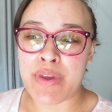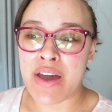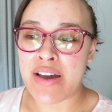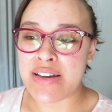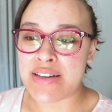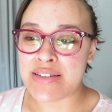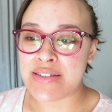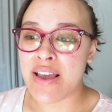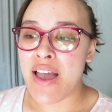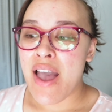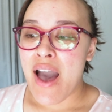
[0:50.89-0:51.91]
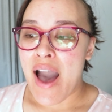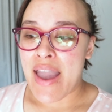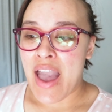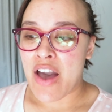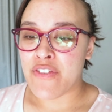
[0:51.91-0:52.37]
because
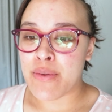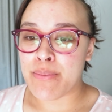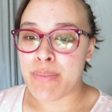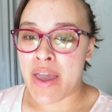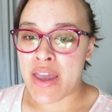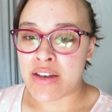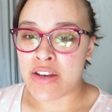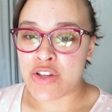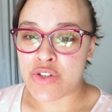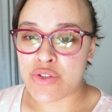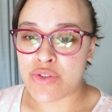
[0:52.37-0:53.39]
I haven't been